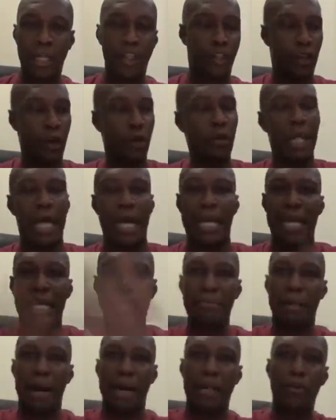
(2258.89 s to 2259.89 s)
so that
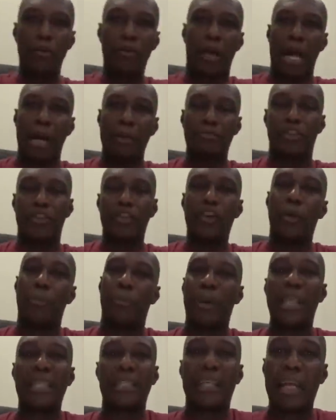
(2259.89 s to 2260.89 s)
anybody who comes to
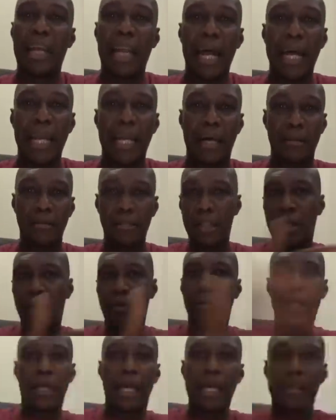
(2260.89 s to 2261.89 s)
your page later
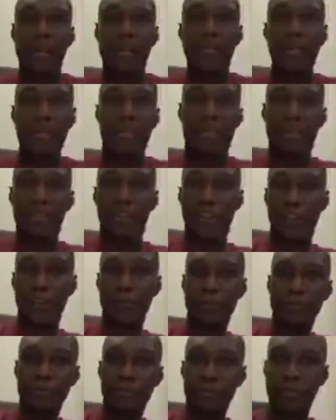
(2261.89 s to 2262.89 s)
will get the
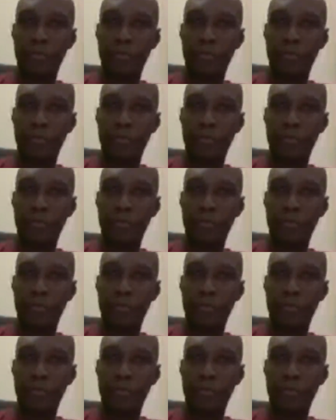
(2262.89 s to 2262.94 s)
message.